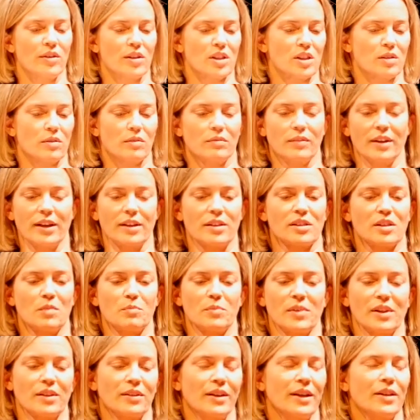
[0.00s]
There's like
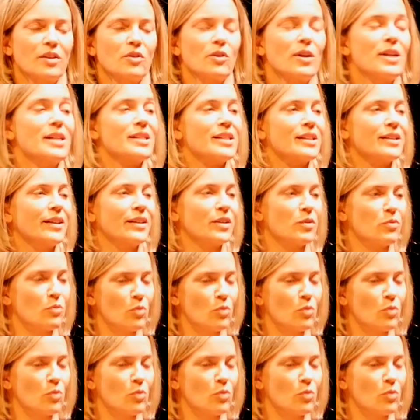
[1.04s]
something like crazy, like a